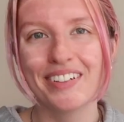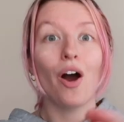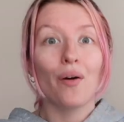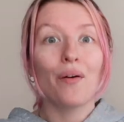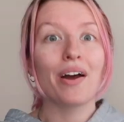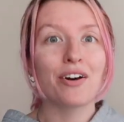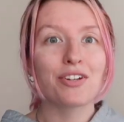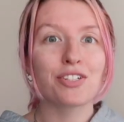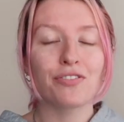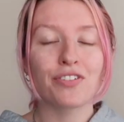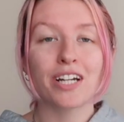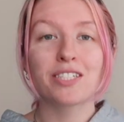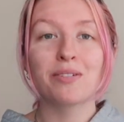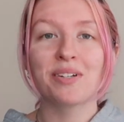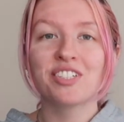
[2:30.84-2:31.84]
Oh, I also
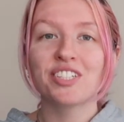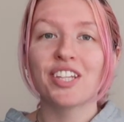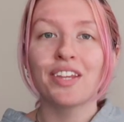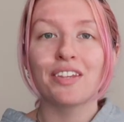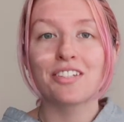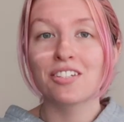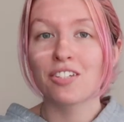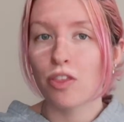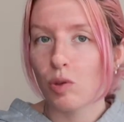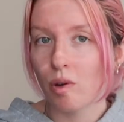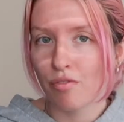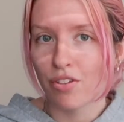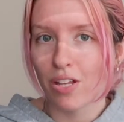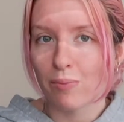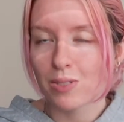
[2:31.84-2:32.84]
forgot to mention that this is a
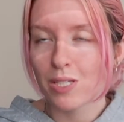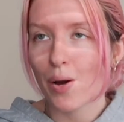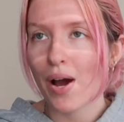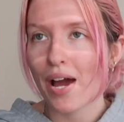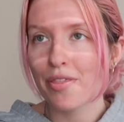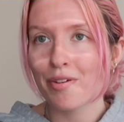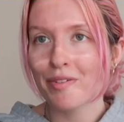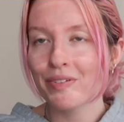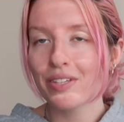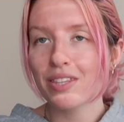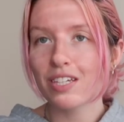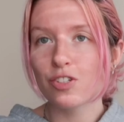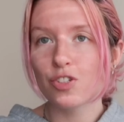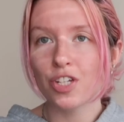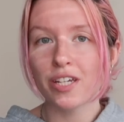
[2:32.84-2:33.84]
thrift flip. So I
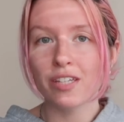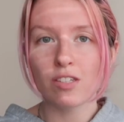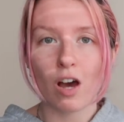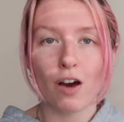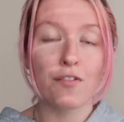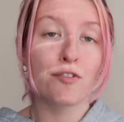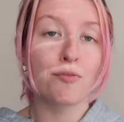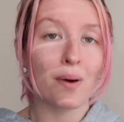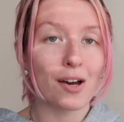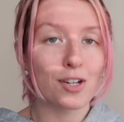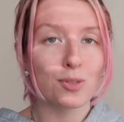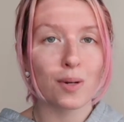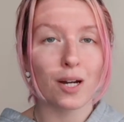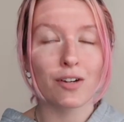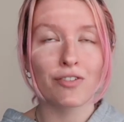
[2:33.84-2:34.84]
thrifted these jeans off of
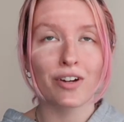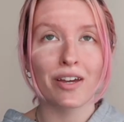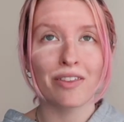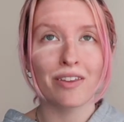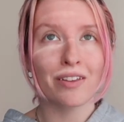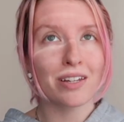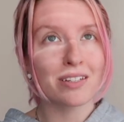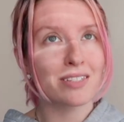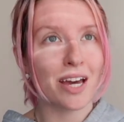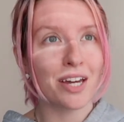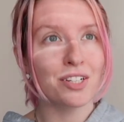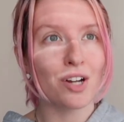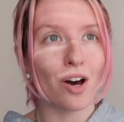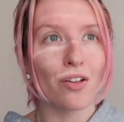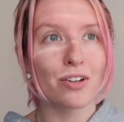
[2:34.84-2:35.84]
Poshmark for I think like
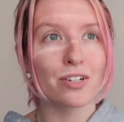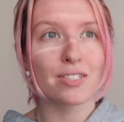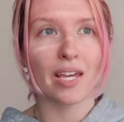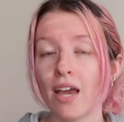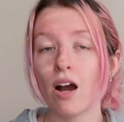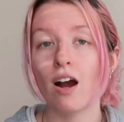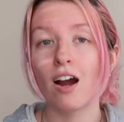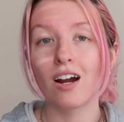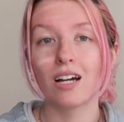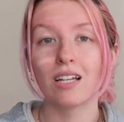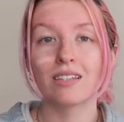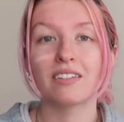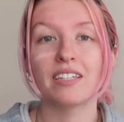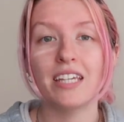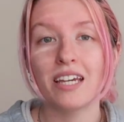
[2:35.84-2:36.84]
$10. They
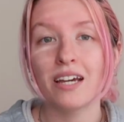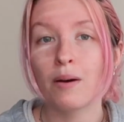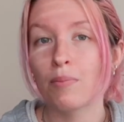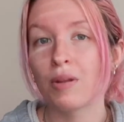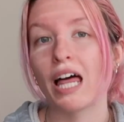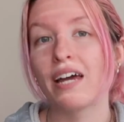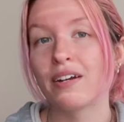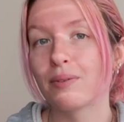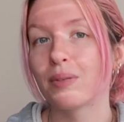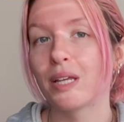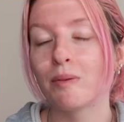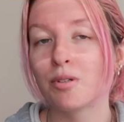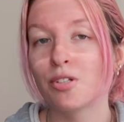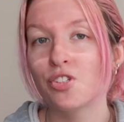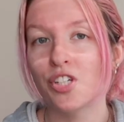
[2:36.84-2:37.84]
are Lee Platinum
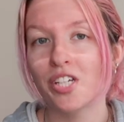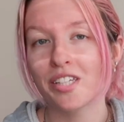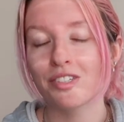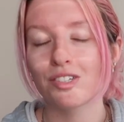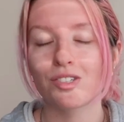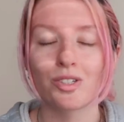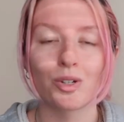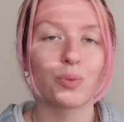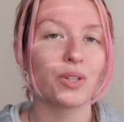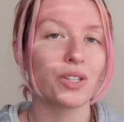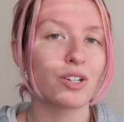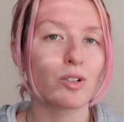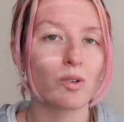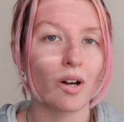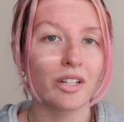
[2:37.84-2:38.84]
label jeans, so
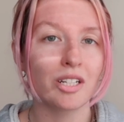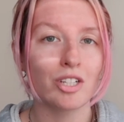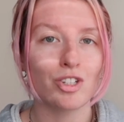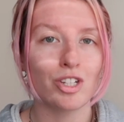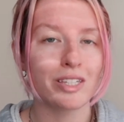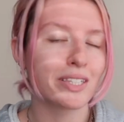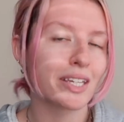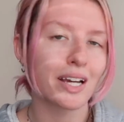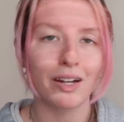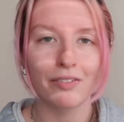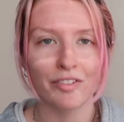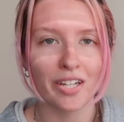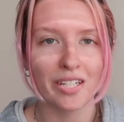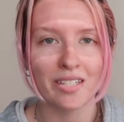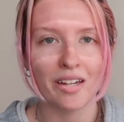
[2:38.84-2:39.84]
really good quality jeans. I got
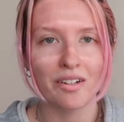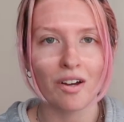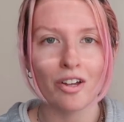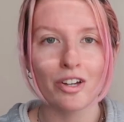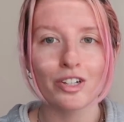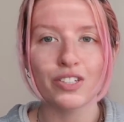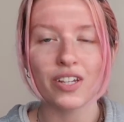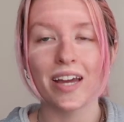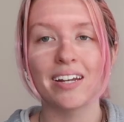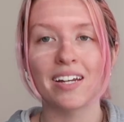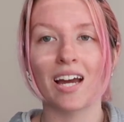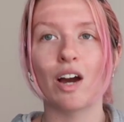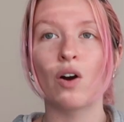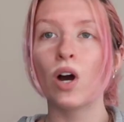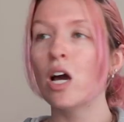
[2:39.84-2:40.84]
them for like $10, and
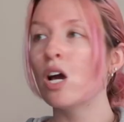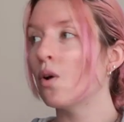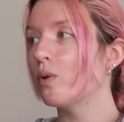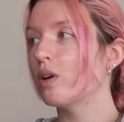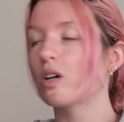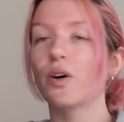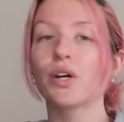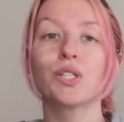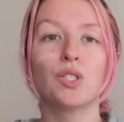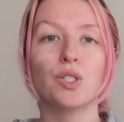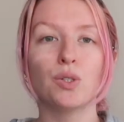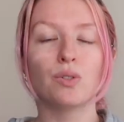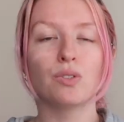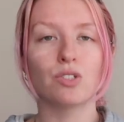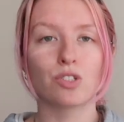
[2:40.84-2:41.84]
now we are going
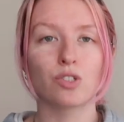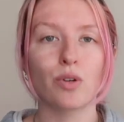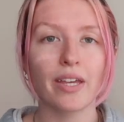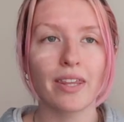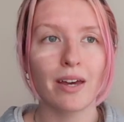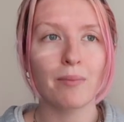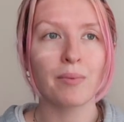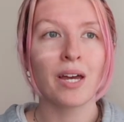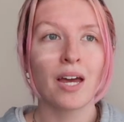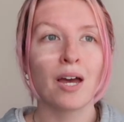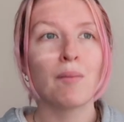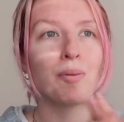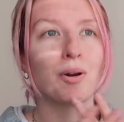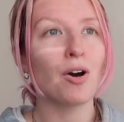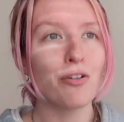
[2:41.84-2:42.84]
to destroy them,
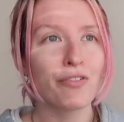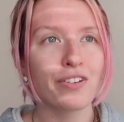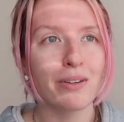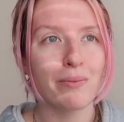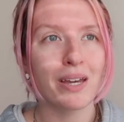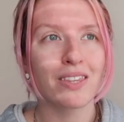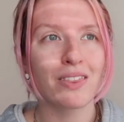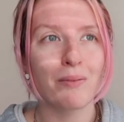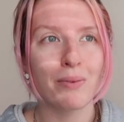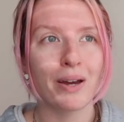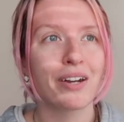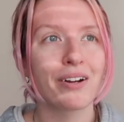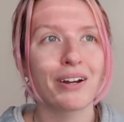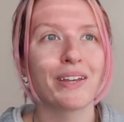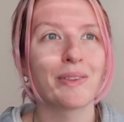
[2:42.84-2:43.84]
but hopefully make them
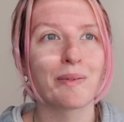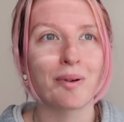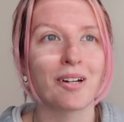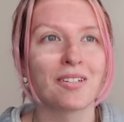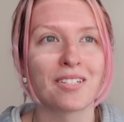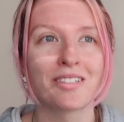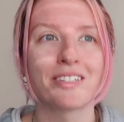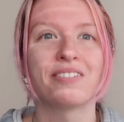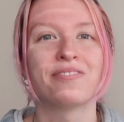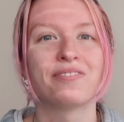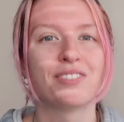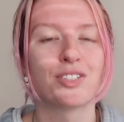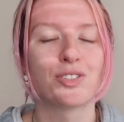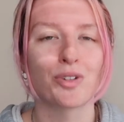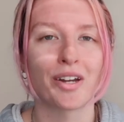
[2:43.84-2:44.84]
better in the process
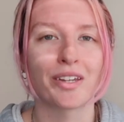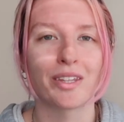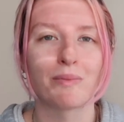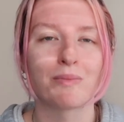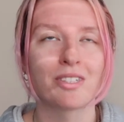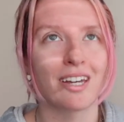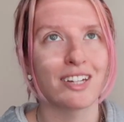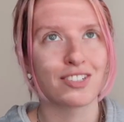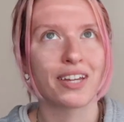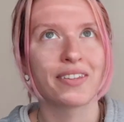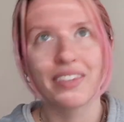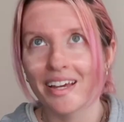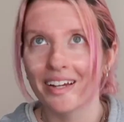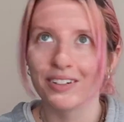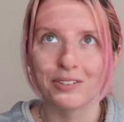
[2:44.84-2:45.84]
of destroying them, slash
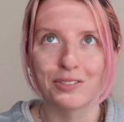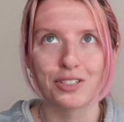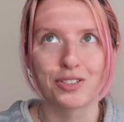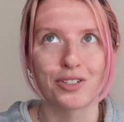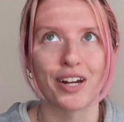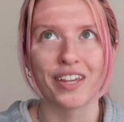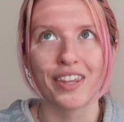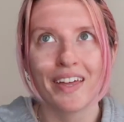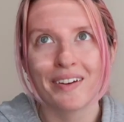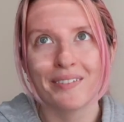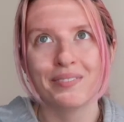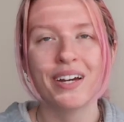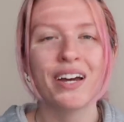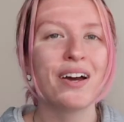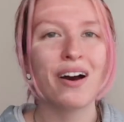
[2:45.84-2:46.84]
at the end of destroying
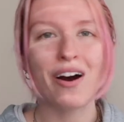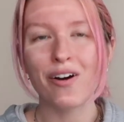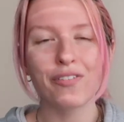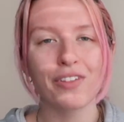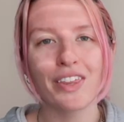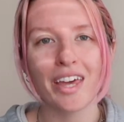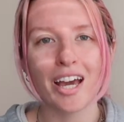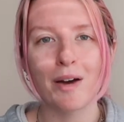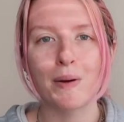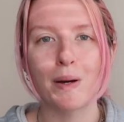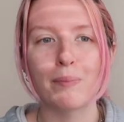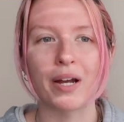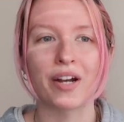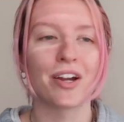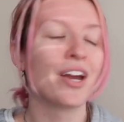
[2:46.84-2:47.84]
them. Hopefully they come
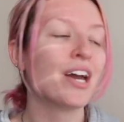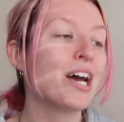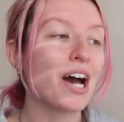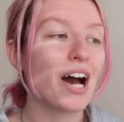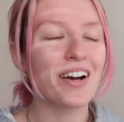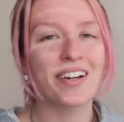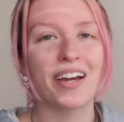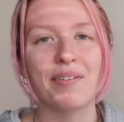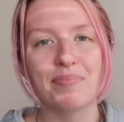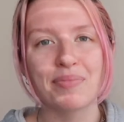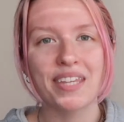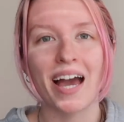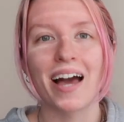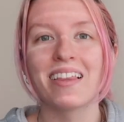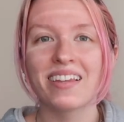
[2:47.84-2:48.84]
out better.
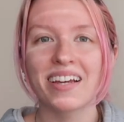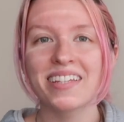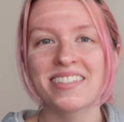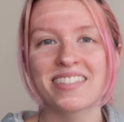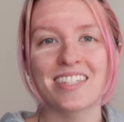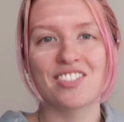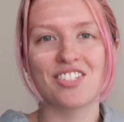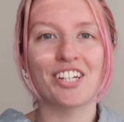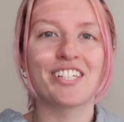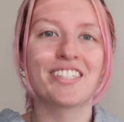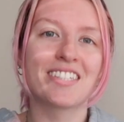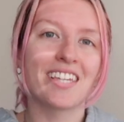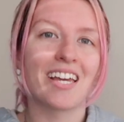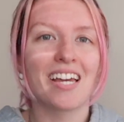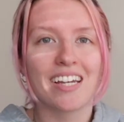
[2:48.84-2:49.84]
Okay, yeah, let's
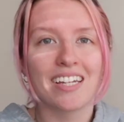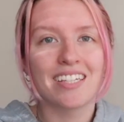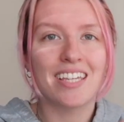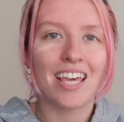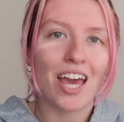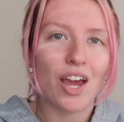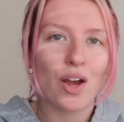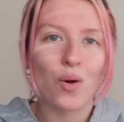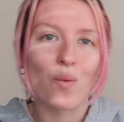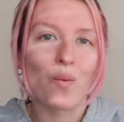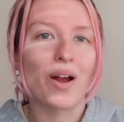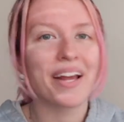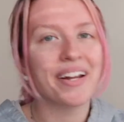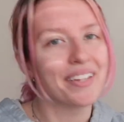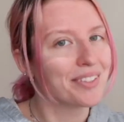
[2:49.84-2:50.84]
just get
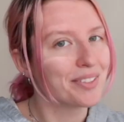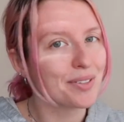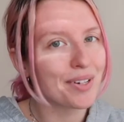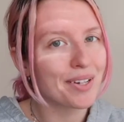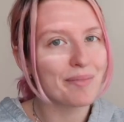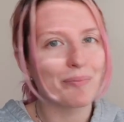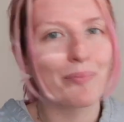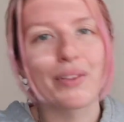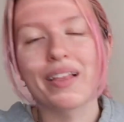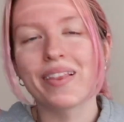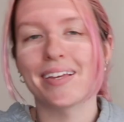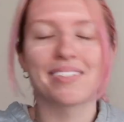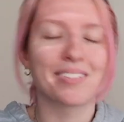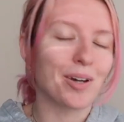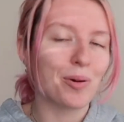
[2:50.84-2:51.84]
right into it.
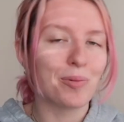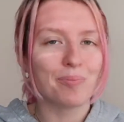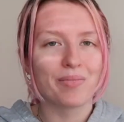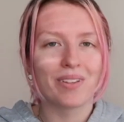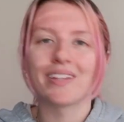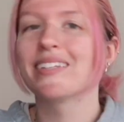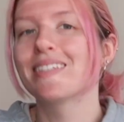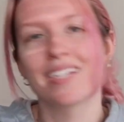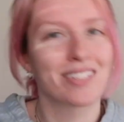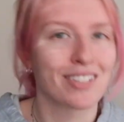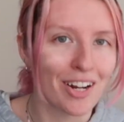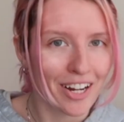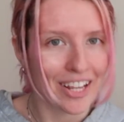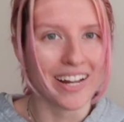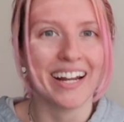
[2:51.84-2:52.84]
Let's go. Let's get
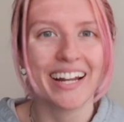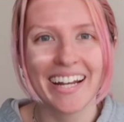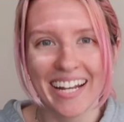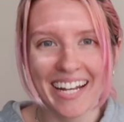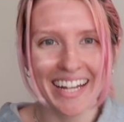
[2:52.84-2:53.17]
started.